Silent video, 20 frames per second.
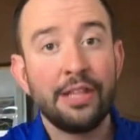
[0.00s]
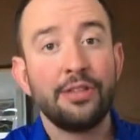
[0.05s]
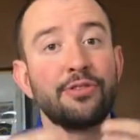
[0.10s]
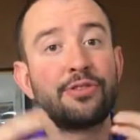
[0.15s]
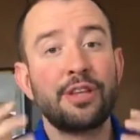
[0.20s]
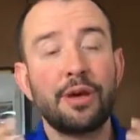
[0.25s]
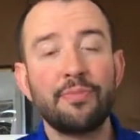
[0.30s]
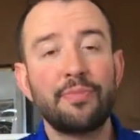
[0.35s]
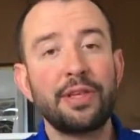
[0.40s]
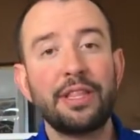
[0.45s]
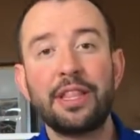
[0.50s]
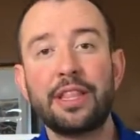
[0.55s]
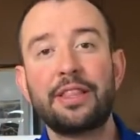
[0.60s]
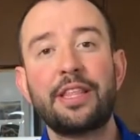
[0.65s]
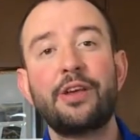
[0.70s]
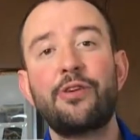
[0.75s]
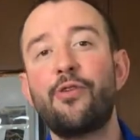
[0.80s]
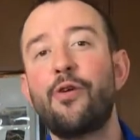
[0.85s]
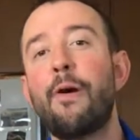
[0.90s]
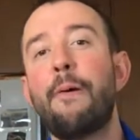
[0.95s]
There's something that
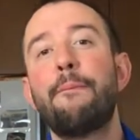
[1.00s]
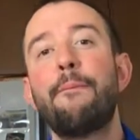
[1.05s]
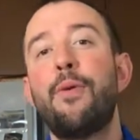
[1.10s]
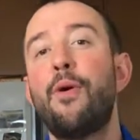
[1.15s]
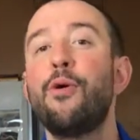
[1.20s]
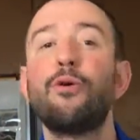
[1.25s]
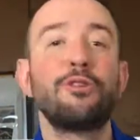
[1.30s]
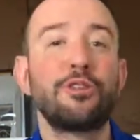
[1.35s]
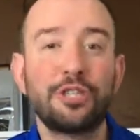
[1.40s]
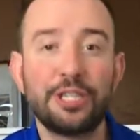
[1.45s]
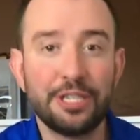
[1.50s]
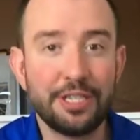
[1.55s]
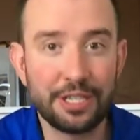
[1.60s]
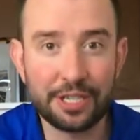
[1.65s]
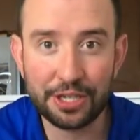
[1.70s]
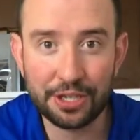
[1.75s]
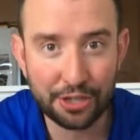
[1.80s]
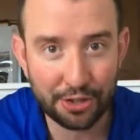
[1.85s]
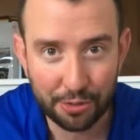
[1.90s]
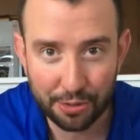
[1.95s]
they call portion
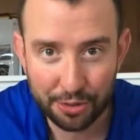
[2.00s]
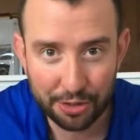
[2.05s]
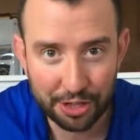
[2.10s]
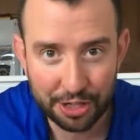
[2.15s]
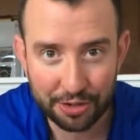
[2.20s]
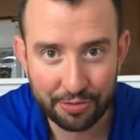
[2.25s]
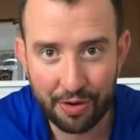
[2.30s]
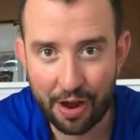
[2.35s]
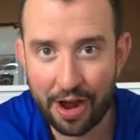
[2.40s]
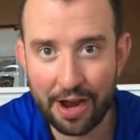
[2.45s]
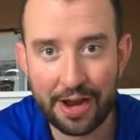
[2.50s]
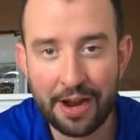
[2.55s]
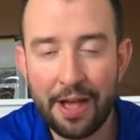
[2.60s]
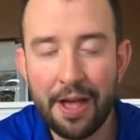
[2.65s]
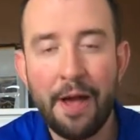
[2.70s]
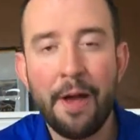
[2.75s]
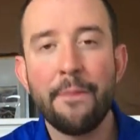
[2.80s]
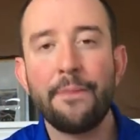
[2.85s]
distortion, right?